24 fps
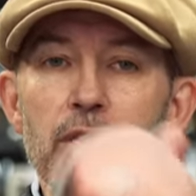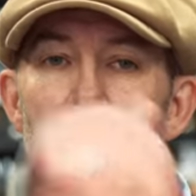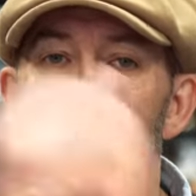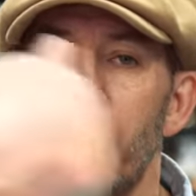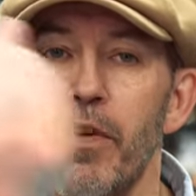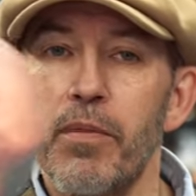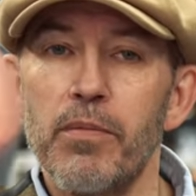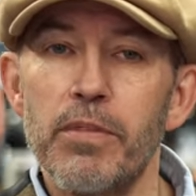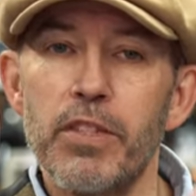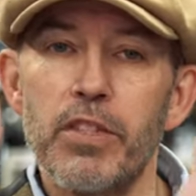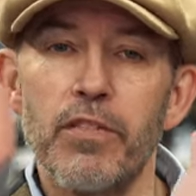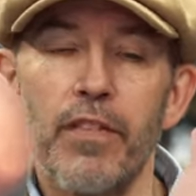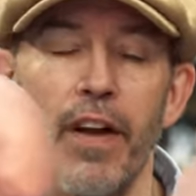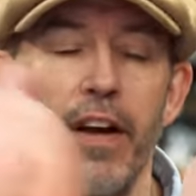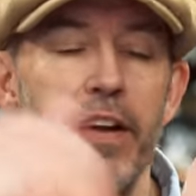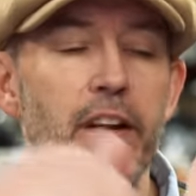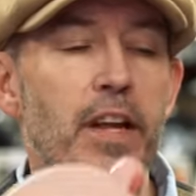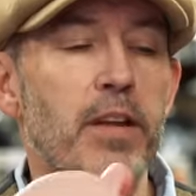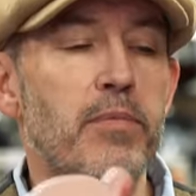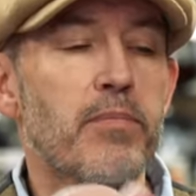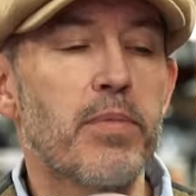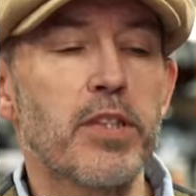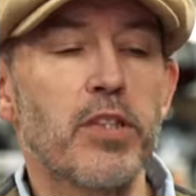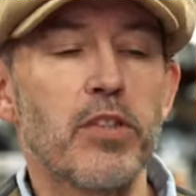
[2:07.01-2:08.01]
when Mr.
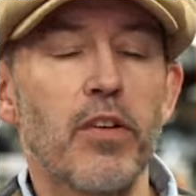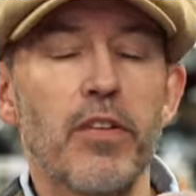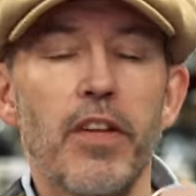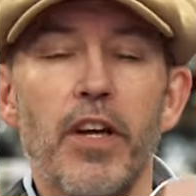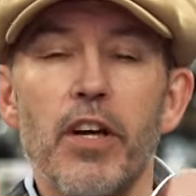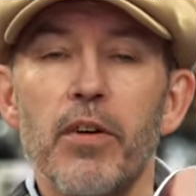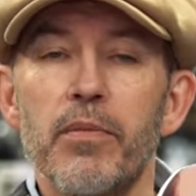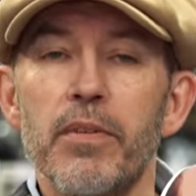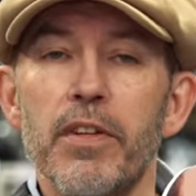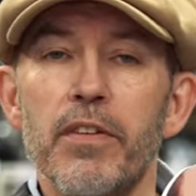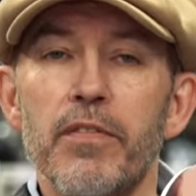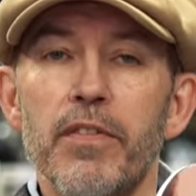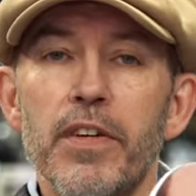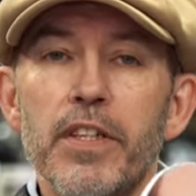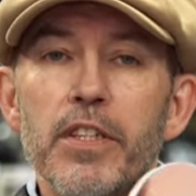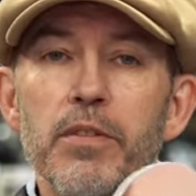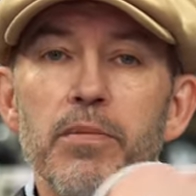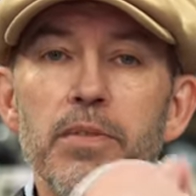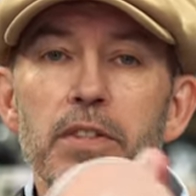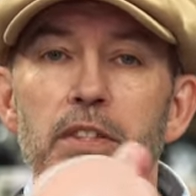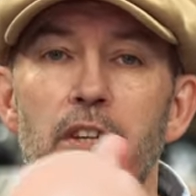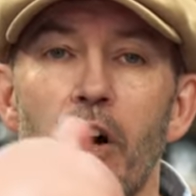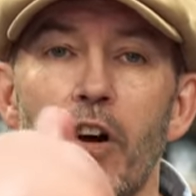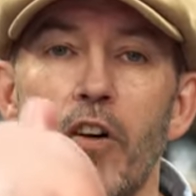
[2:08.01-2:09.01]
Roundhead puts on the helmet that fits
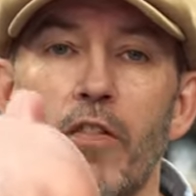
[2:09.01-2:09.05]
Mr.